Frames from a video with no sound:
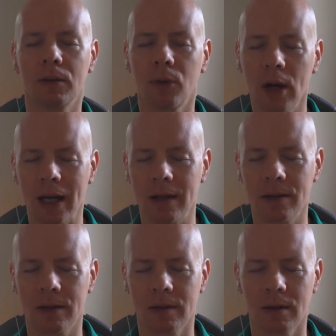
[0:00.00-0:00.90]
the
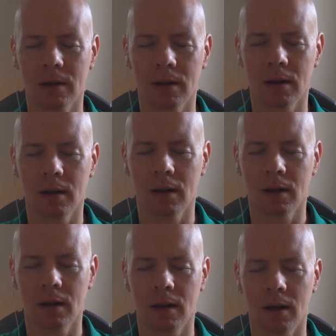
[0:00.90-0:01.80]
phrase,
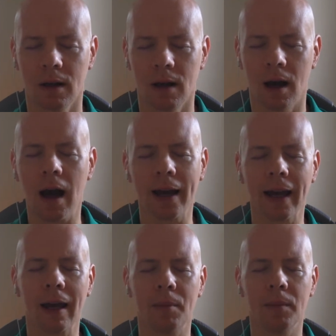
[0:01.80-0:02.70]
I
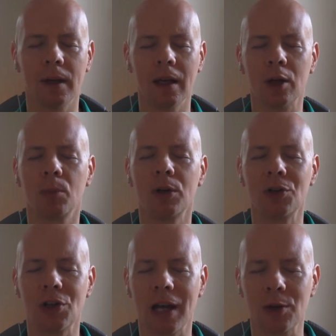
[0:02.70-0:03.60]
am in
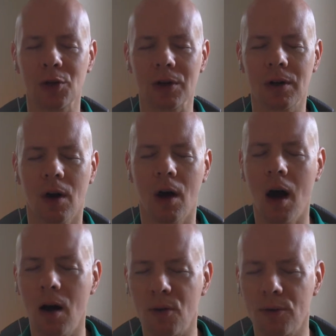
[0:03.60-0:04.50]
appreciation
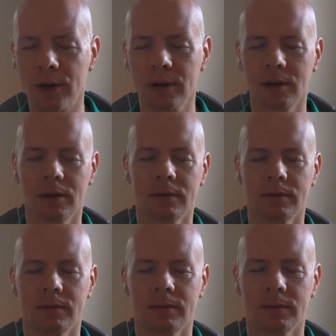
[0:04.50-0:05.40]
of,
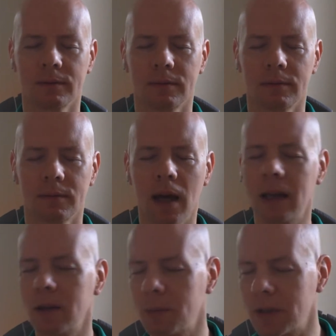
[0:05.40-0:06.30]

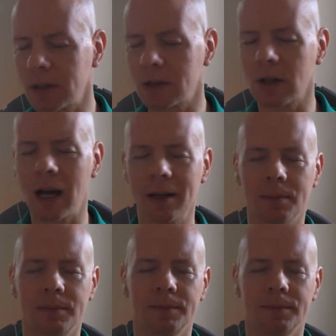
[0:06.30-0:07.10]
and the particular item.